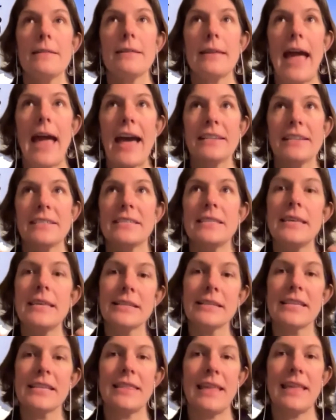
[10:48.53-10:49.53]
as
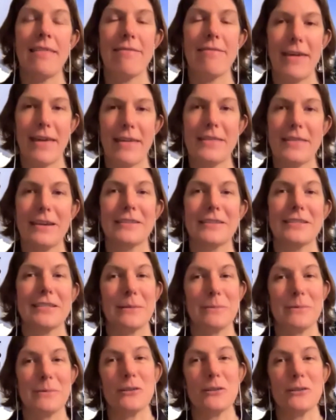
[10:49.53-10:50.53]
things that they think that
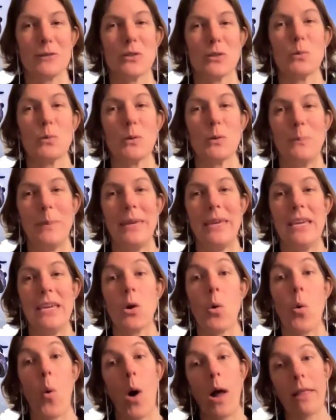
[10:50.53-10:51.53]
SLIM students would be
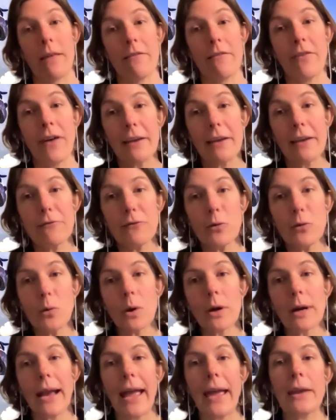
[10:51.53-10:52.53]
qualified
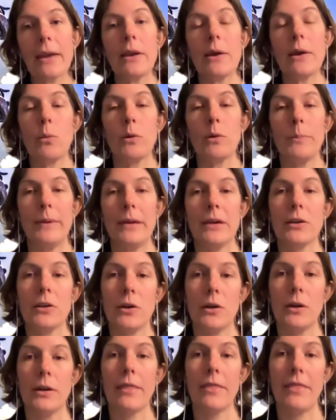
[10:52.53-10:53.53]
for, and it would be a
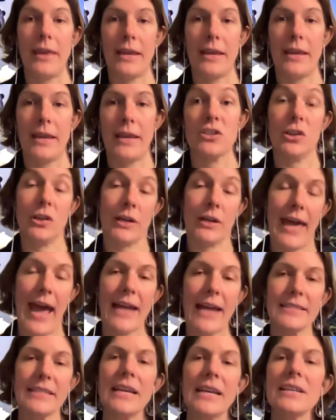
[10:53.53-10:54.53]
good thing to look
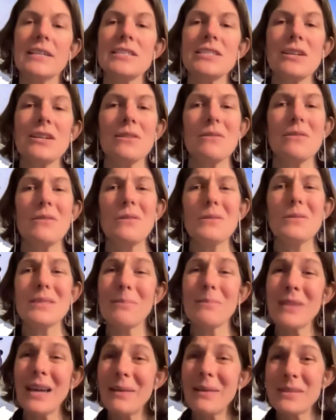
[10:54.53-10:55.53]
at. So
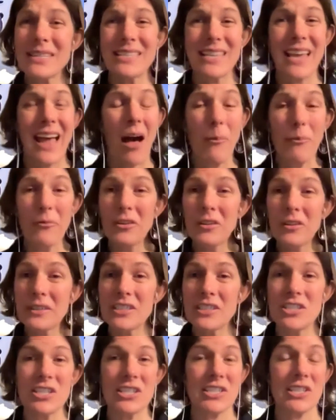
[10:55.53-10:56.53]
sometimes it's helpful to
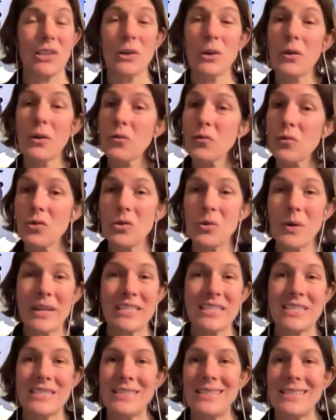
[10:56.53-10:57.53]
just look through
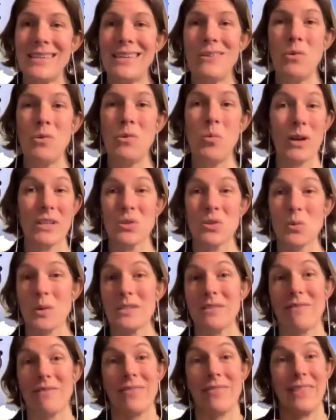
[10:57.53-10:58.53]
and see what
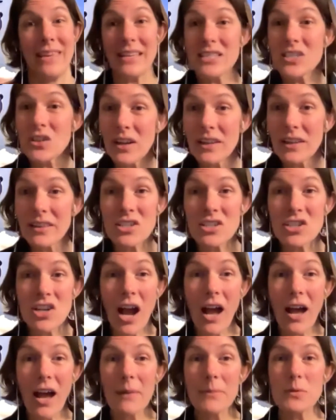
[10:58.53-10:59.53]
sorts of things are on the
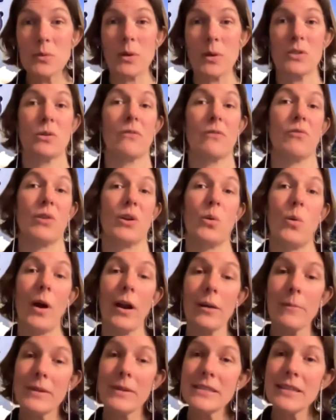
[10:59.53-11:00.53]
jobs, what sort of
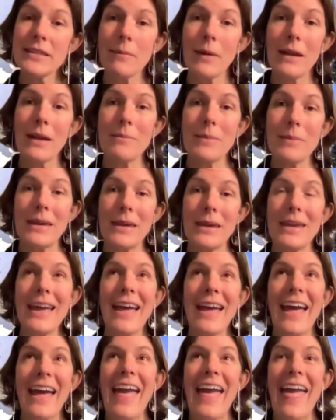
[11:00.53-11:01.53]
requirements there might be,
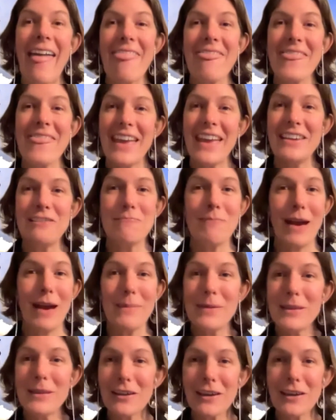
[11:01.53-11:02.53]
and then you might
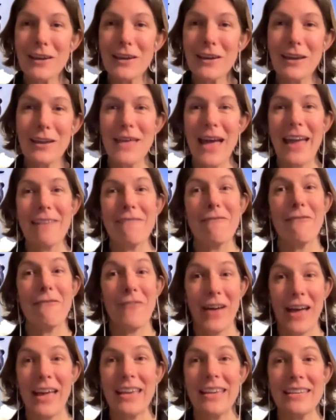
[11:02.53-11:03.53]
be looking through that and
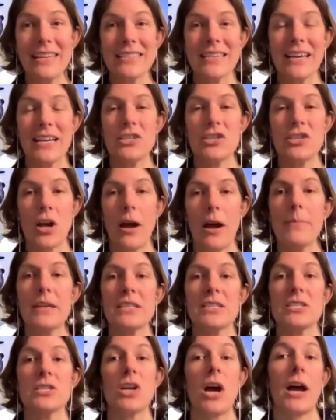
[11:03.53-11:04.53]
find a job
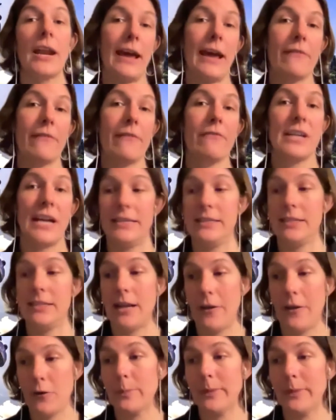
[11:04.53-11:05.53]
that's not advertised
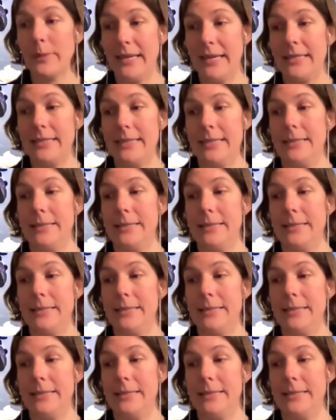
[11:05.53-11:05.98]
other places.